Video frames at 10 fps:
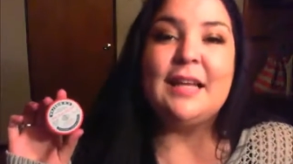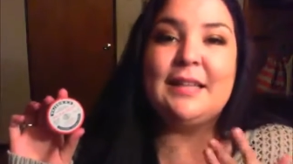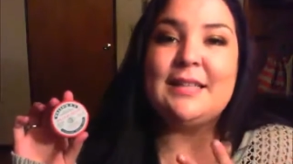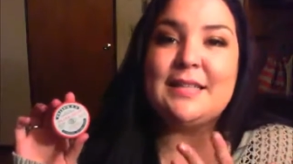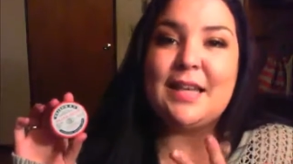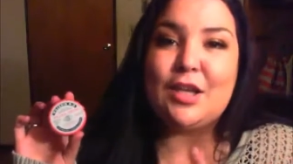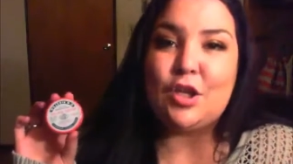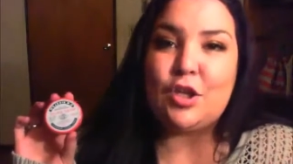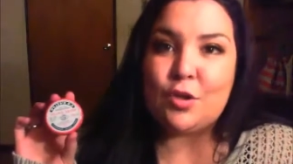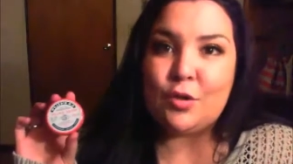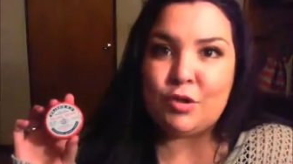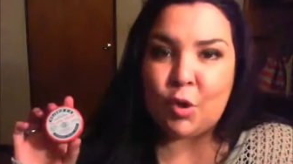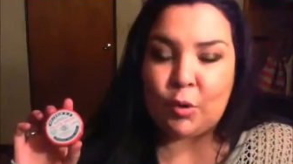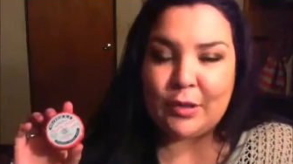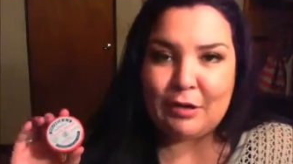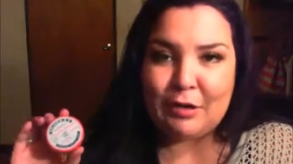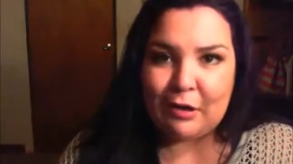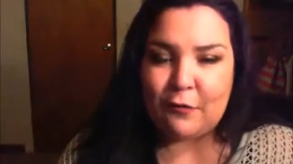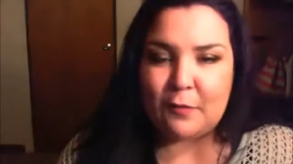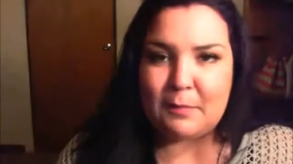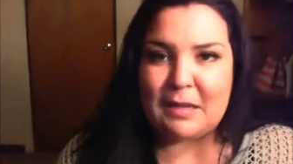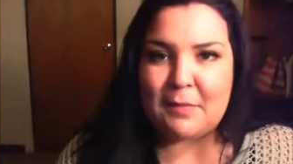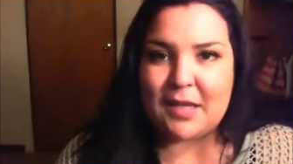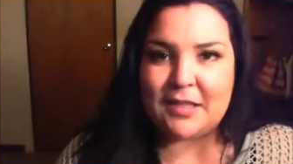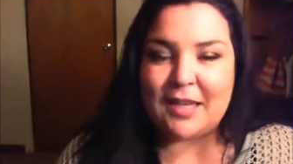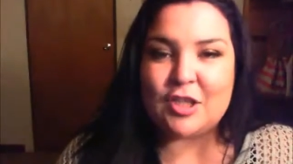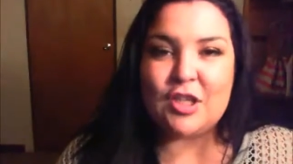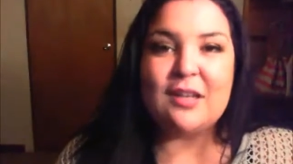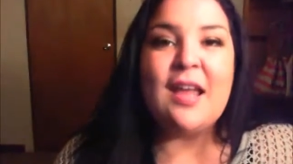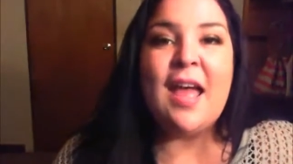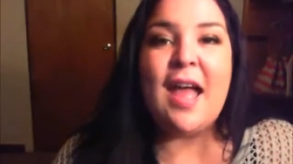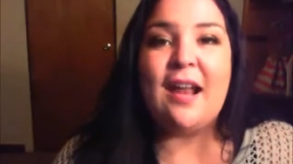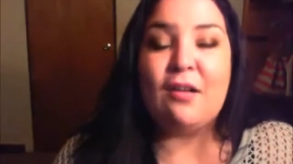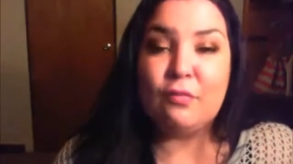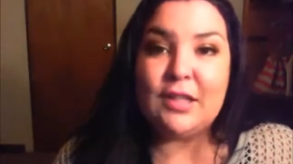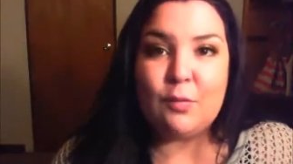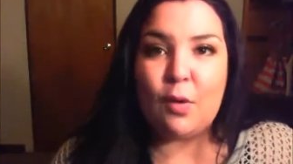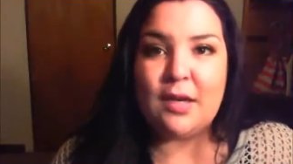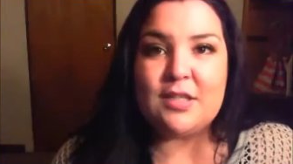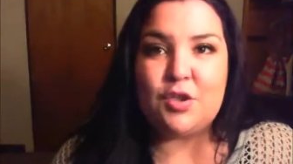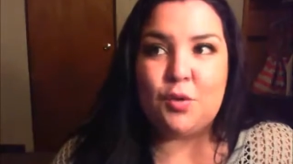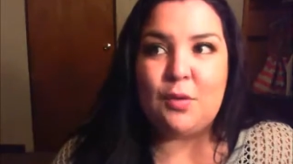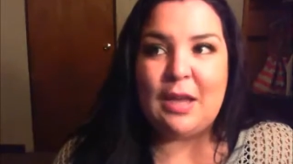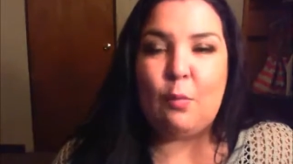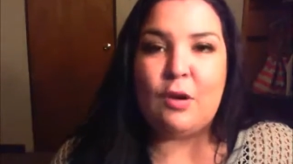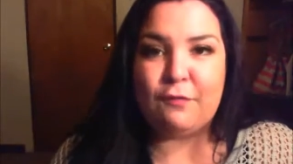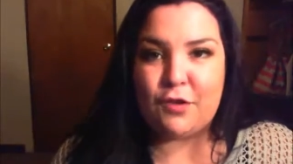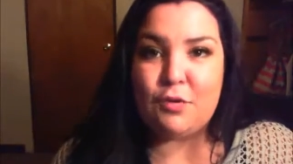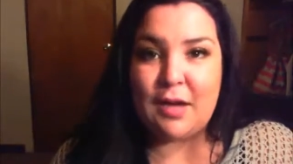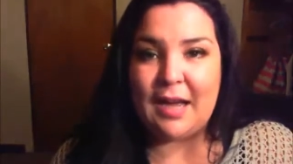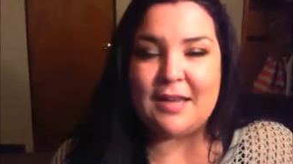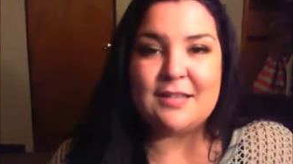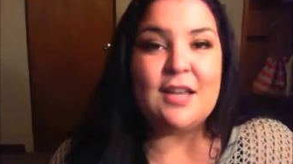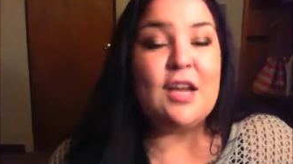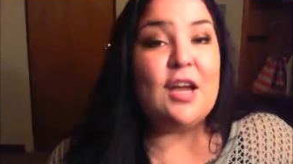This is a huge holy grail for me and my collection, and I really wanted to get one for you guys,